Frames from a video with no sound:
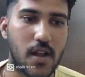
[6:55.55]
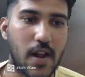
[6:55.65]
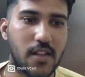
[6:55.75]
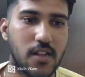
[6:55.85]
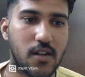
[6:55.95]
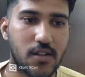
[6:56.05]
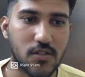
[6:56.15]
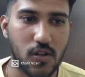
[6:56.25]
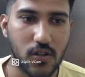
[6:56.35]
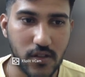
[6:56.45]
and then let's
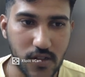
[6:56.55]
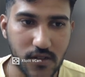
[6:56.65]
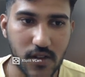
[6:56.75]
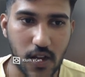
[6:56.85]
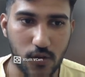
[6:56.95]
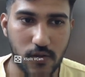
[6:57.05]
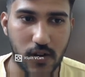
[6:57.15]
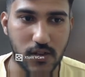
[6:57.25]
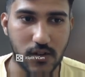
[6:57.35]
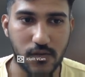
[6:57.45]
call this hello
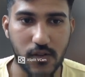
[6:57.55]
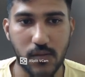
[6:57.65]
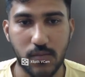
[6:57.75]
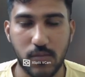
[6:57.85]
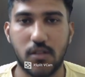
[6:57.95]
function from